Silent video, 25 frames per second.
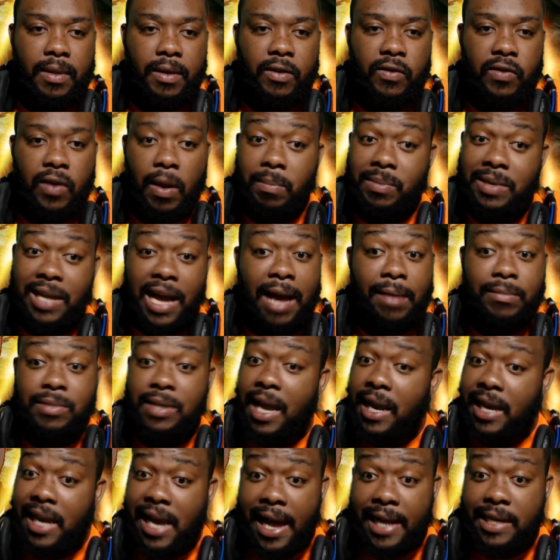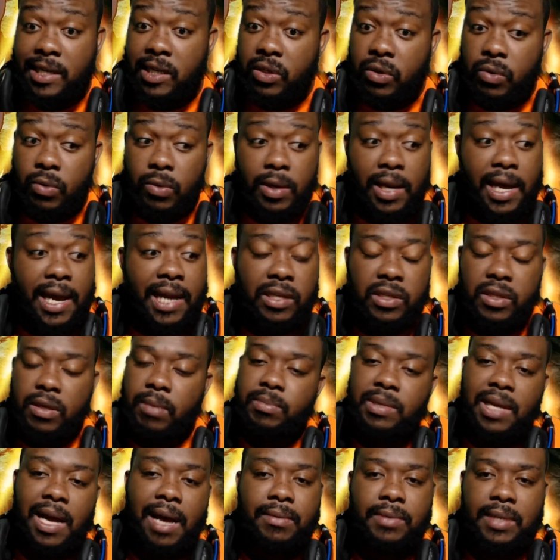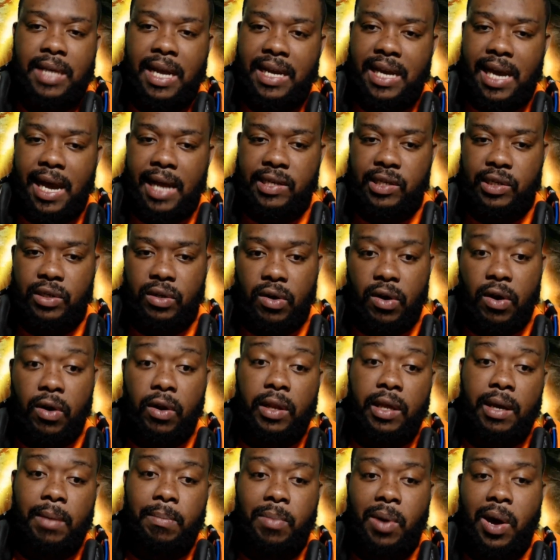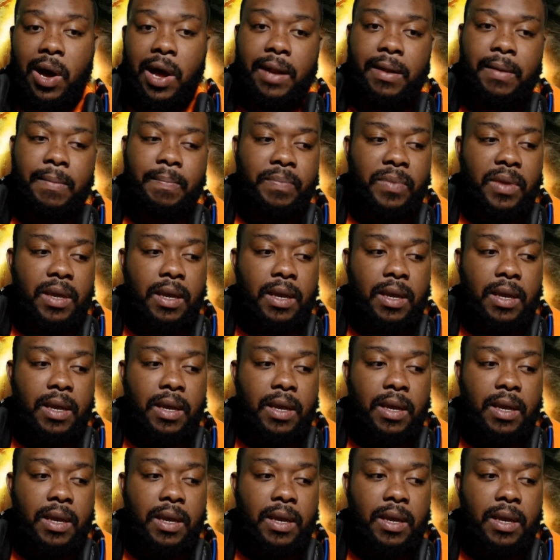Sometimes I catch it too late, sometimes I catch it early, but